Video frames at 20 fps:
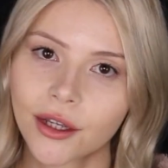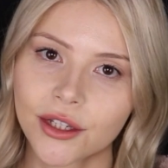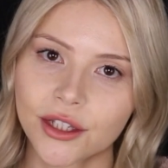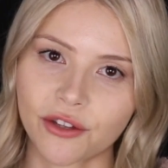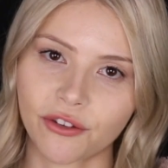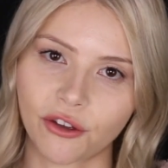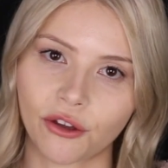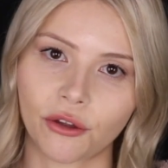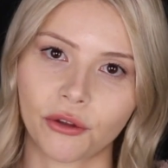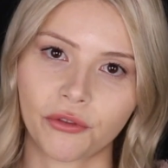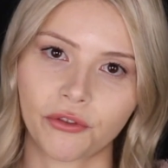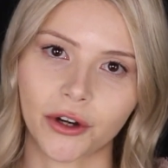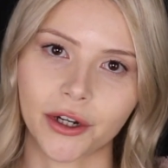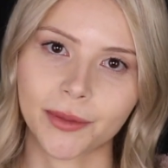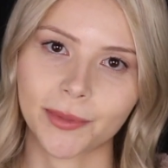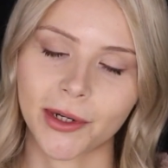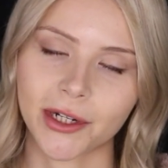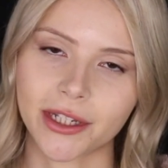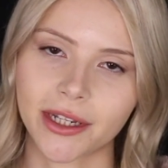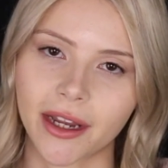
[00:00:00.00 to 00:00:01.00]
So
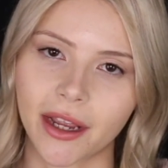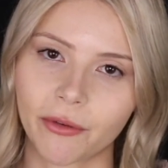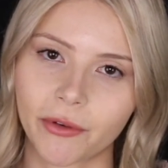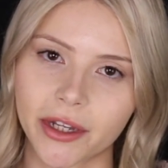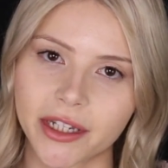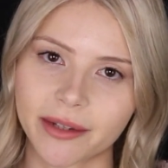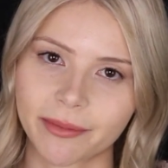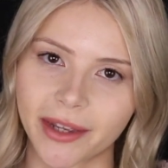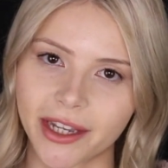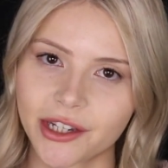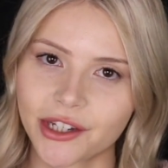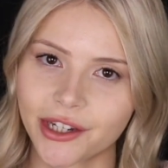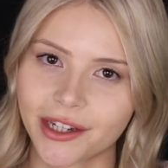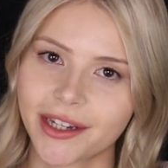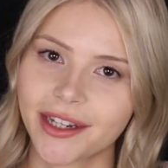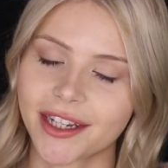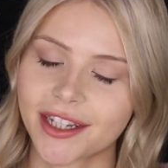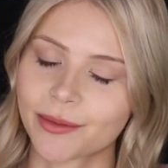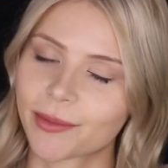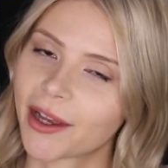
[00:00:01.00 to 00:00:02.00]
first person I want to
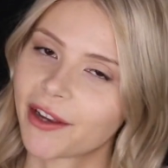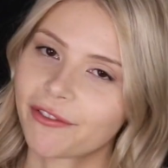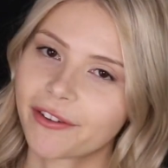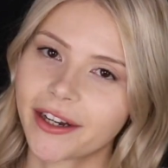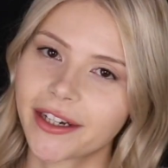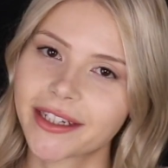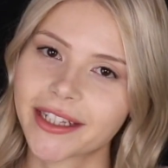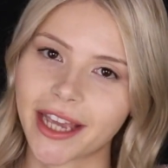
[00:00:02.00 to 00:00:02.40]
mention is my friend,